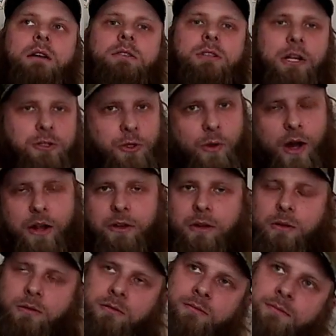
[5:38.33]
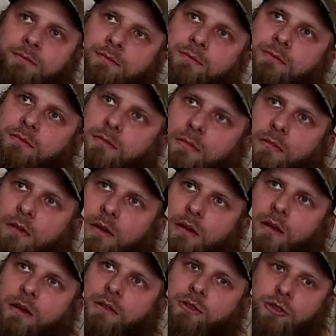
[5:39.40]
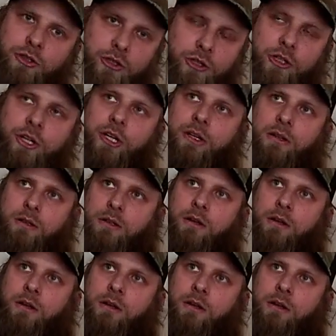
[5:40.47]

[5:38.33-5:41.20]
It's not too hot though. It's good.